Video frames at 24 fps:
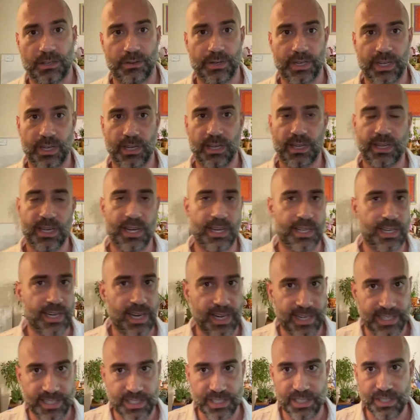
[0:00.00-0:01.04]
So I kind of
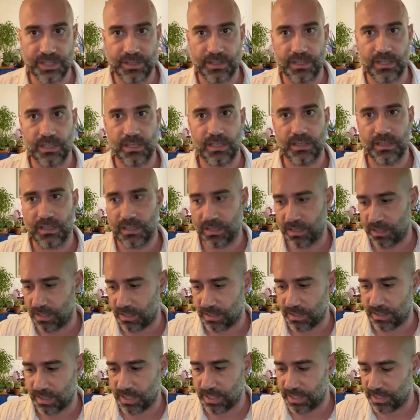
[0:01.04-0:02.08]
got into the
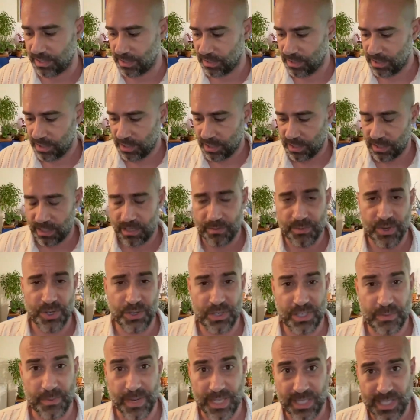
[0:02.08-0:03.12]
online
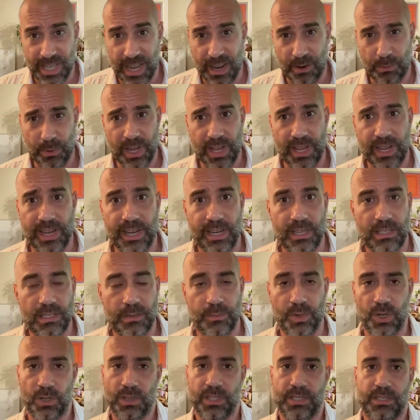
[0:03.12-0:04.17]
community space that way,
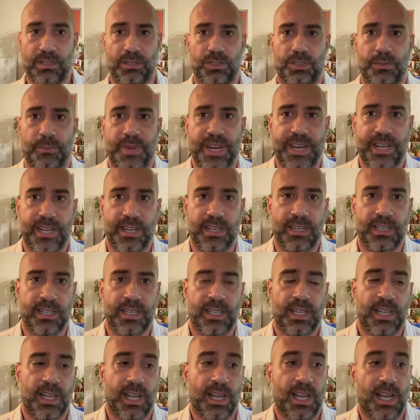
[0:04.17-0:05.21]
some early social media.
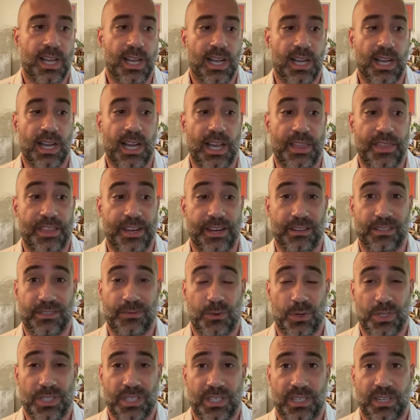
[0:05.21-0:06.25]
And then I was
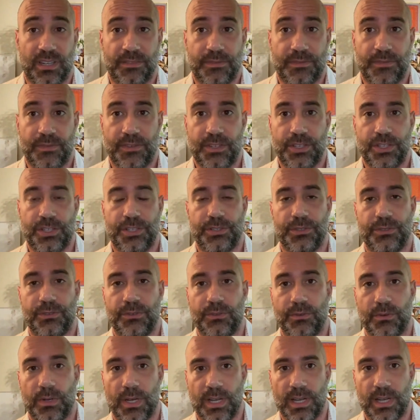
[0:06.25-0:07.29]
fortunate enough
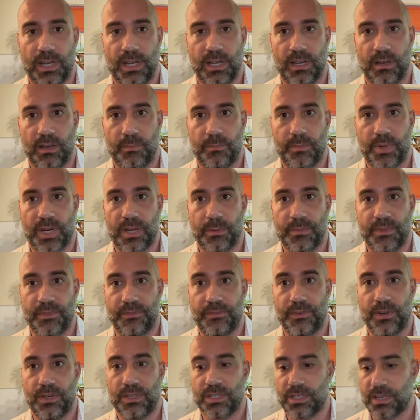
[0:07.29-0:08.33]
to become the
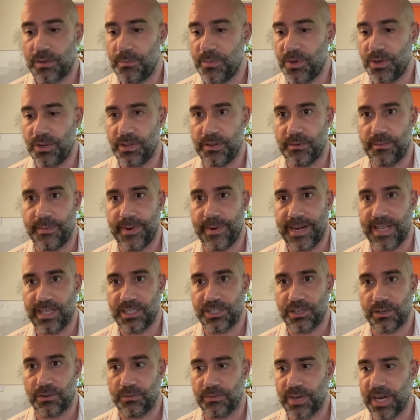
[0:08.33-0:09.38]
first community
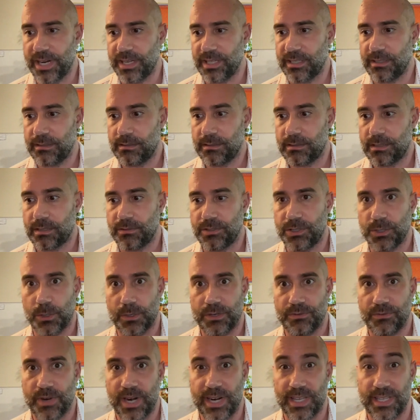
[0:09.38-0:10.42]
manager at Reddit. So I
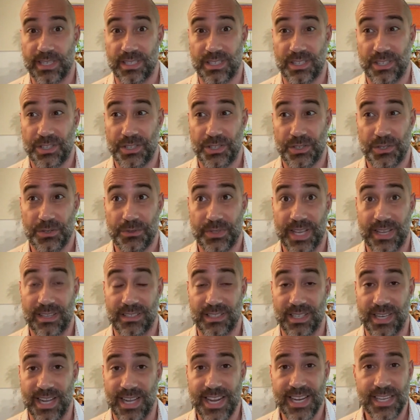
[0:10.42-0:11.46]
joined Reddit in
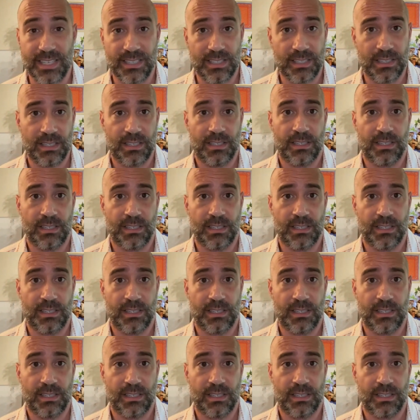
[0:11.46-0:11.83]
2008.